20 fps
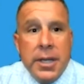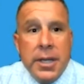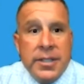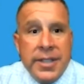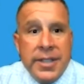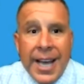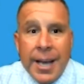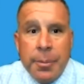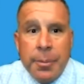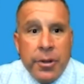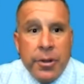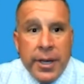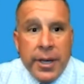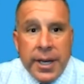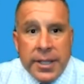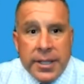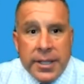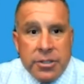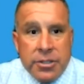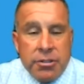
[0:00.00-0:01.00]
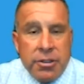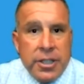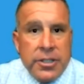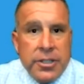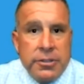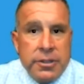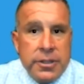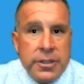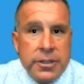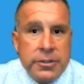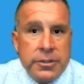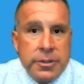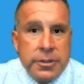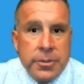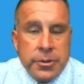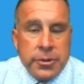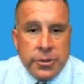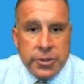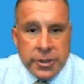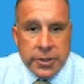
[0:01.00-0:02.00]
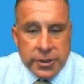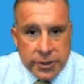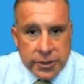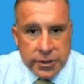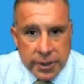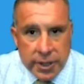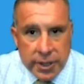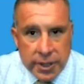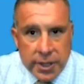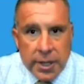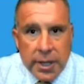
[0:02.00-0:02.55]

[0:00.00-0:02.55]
is able to get discretionary distributions,